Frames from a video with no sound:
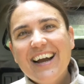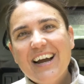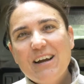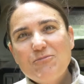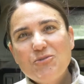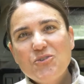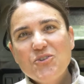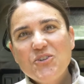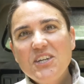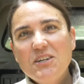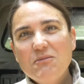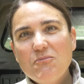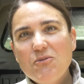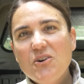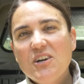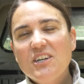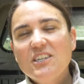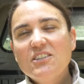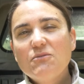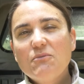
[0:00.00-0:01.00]
I'm Trina
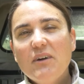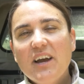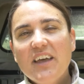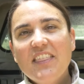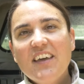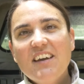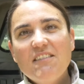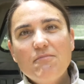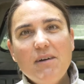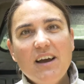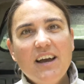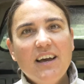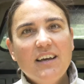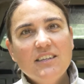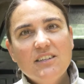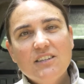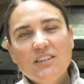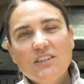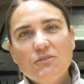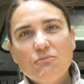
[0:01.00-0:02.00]
Morris, wildlife
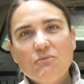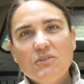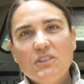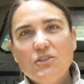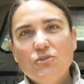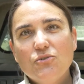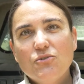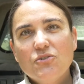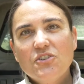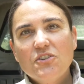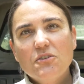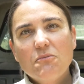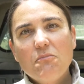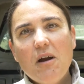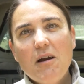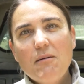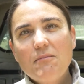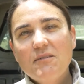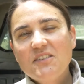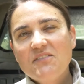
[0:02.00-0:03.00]
biologist with the Georgia
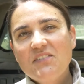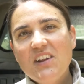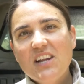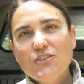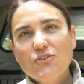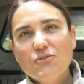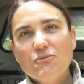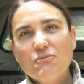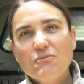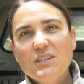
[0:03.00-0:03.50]
Department of Natural